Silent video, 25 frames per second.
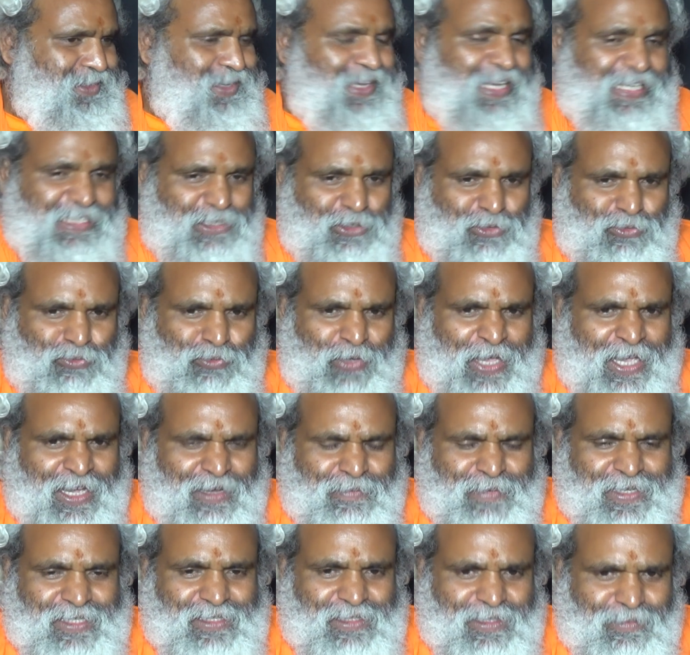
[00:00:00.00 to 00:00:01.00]
So dheya
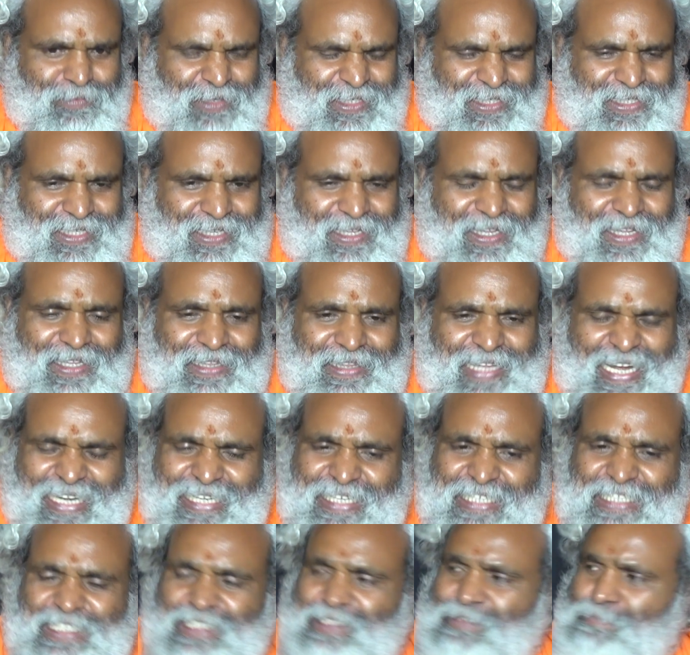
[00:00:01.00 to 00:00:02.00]
vastu means that
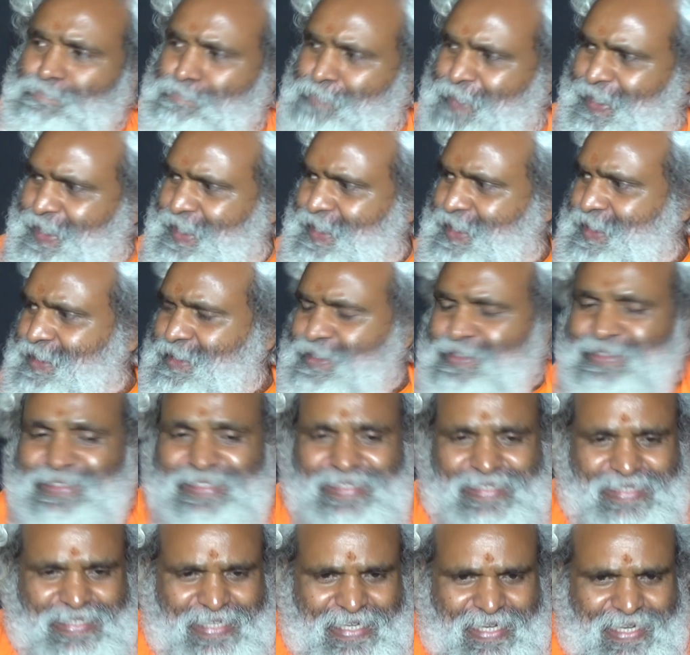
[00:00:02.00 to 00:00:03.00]
is being
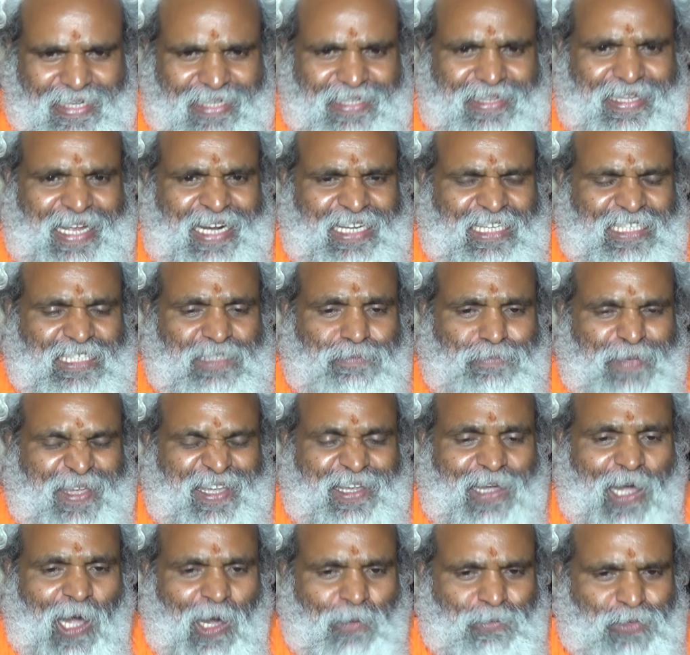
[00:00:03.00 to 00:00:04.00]
seen, that is being
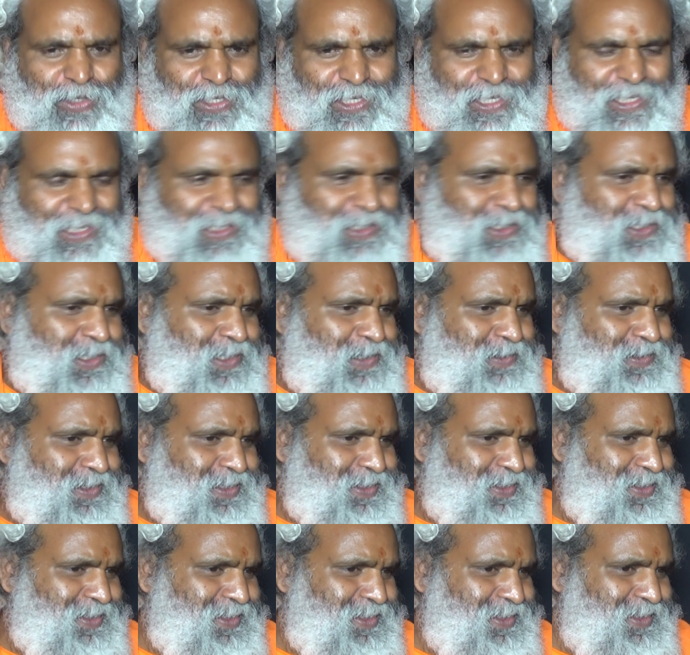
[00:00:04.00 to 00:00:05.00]
observed,
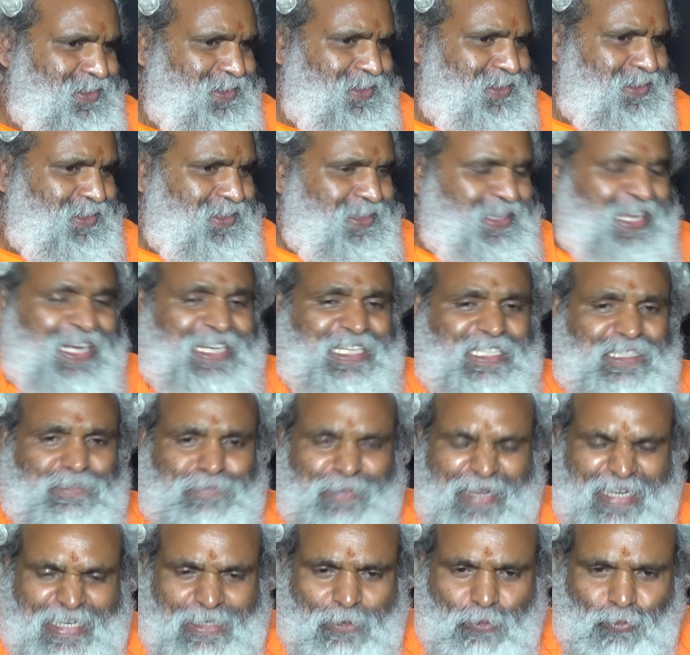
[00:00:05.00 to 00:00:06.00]
that is
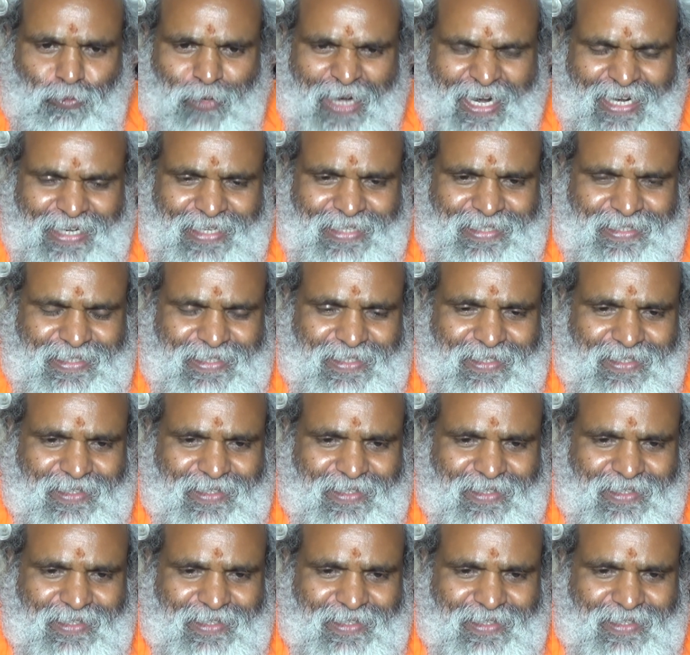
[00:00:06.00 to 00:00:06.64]
being dwelt.